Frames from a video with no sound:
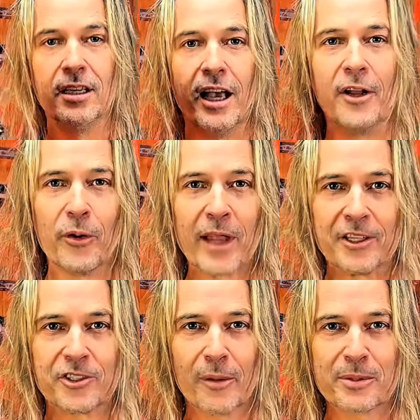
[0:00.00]
and all that
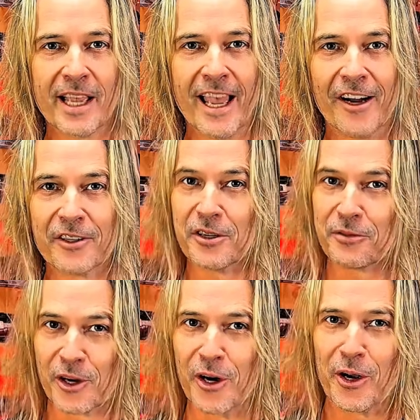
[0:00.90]
drops out, you've
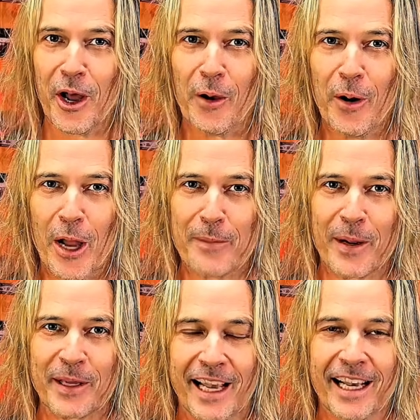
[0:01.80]
got no hope,
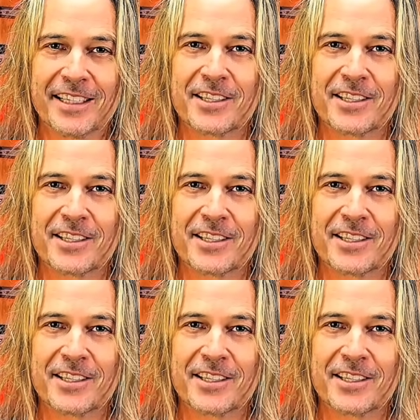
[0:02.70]
okay?